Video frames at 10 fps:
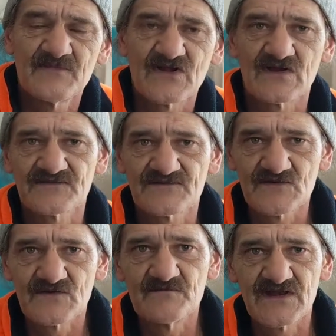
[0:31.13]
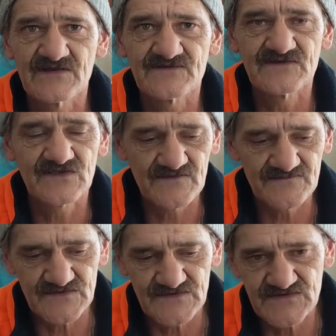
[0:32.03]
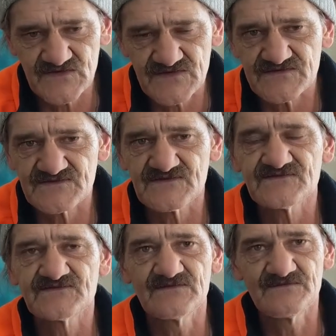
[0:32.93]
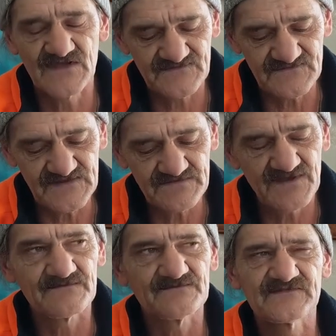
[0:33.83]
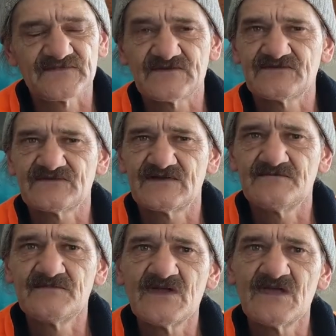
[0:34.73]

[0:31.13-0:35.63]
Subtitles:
but I still managed to go through a church system, a step up system.